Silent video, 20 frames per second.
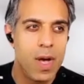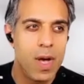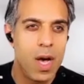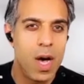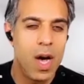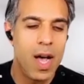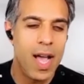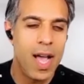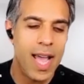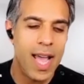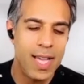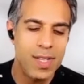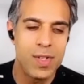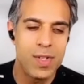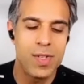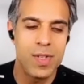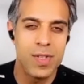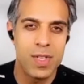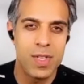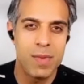are
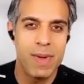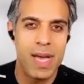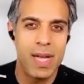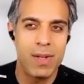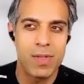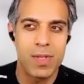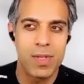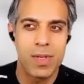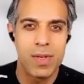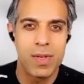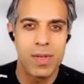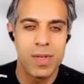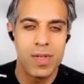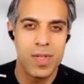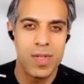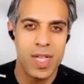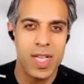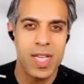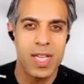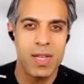hesitant about
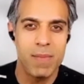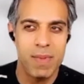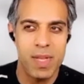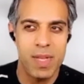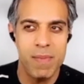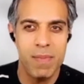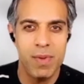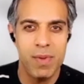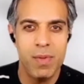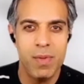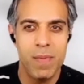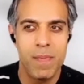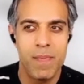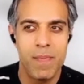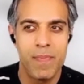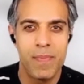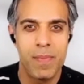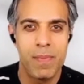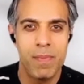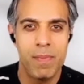seeking people
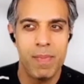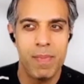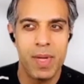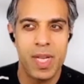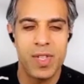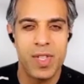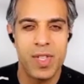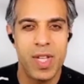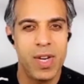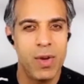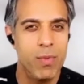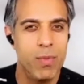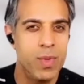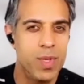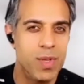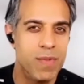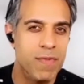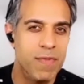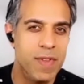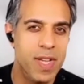because they don't want
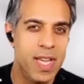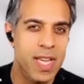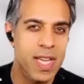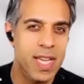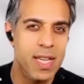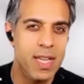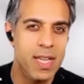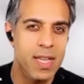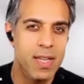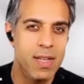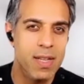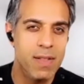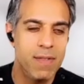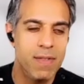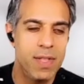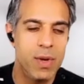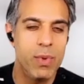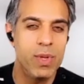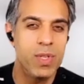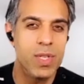to fear
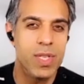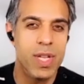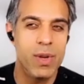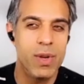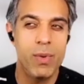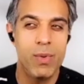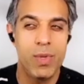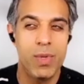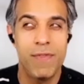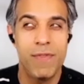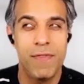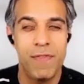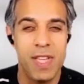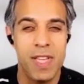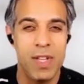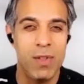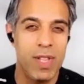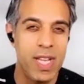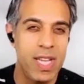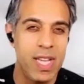they want they want to
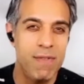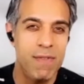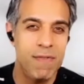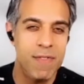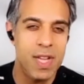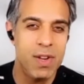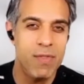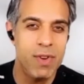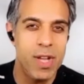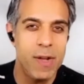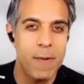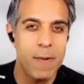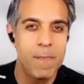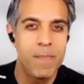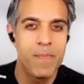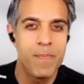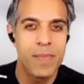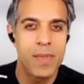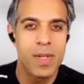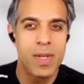feel inferior
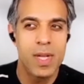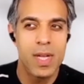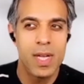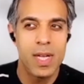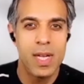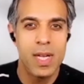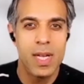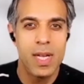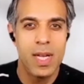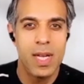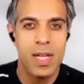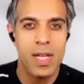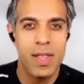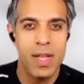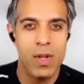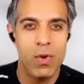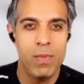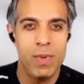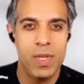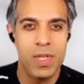they
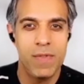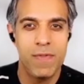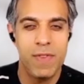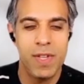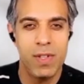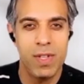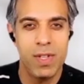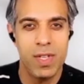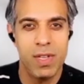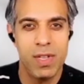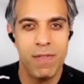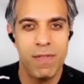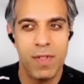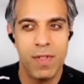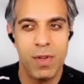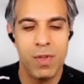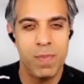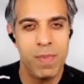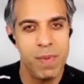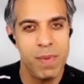almost feel as if
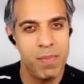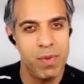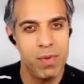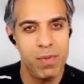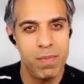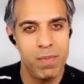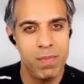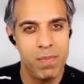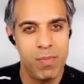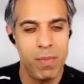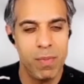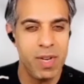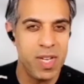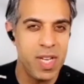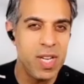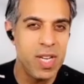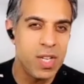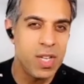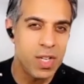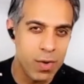those people probably
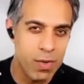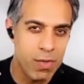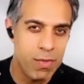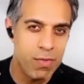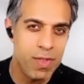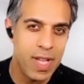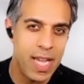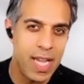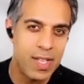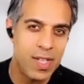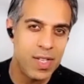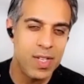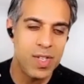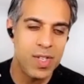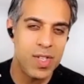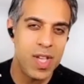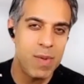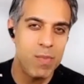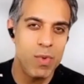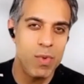didn't go through that in the
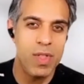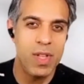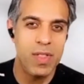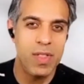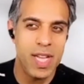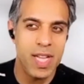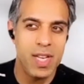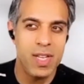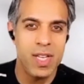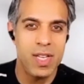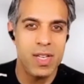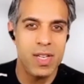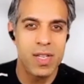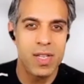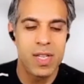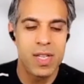same way that they did